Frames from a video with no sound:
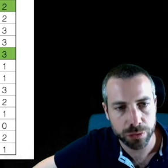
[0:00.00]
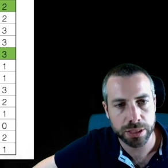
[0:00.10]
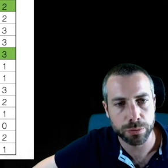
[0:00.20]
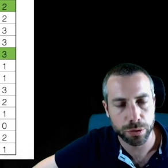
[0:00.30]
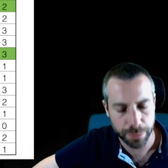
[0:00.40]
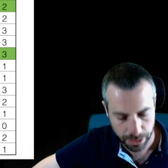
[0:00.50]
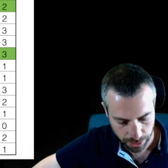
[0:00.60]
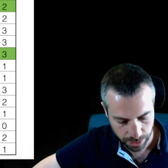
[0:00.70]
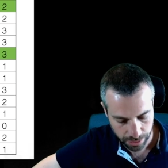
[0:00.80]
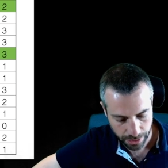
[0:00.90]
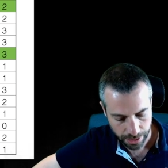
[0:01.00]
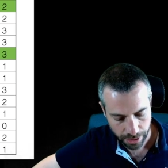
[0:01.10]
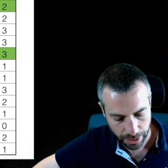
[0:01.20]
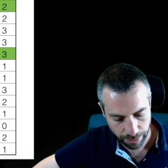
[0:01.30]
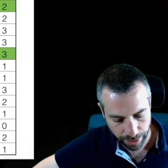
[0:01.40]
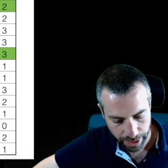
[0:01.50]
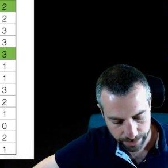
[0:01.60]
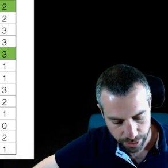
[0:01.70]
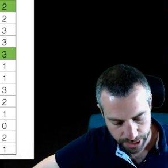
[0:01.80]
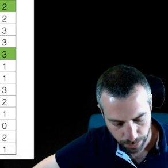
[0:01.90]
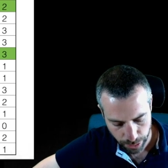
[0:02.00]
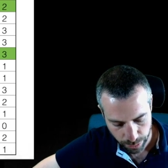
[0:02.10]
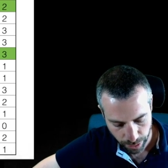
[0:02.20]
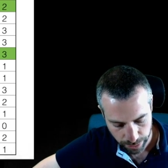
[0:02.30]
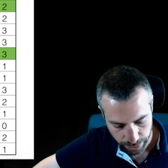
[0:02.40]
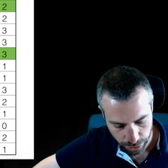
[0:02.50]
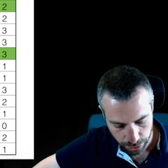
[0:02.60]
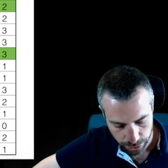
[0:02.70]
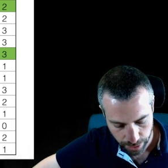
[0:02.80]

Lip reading: 0, because if I have a 0 in one of the counters,